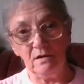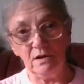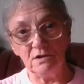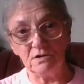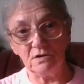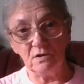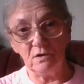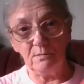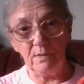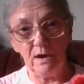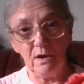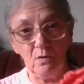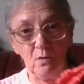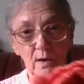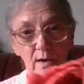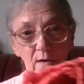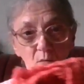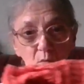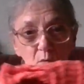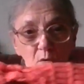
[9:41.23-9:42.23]
It's going to be
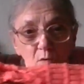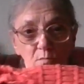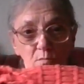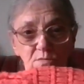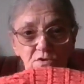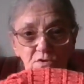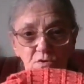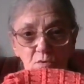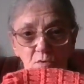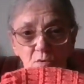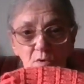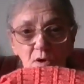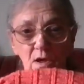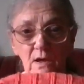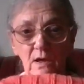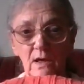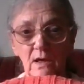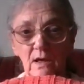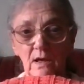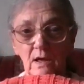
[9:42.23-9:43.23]
quite warm, so
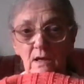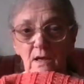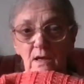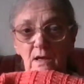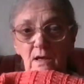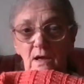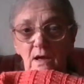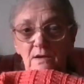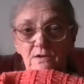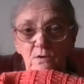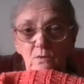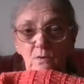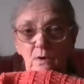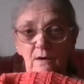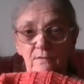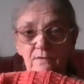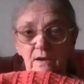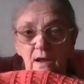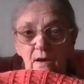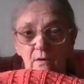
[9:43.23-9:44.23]
I do
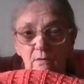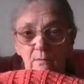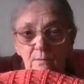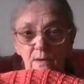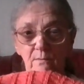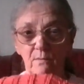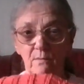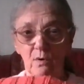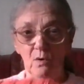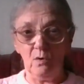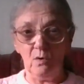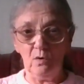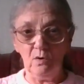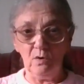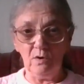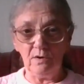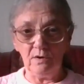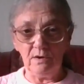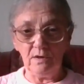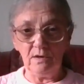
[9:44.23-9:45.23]
have to get a bit more
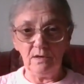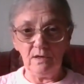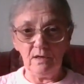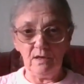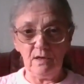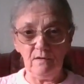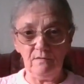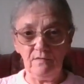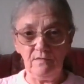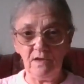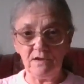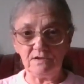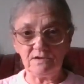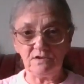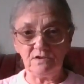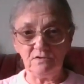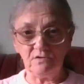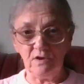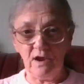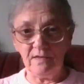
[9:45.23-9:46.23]
of this done.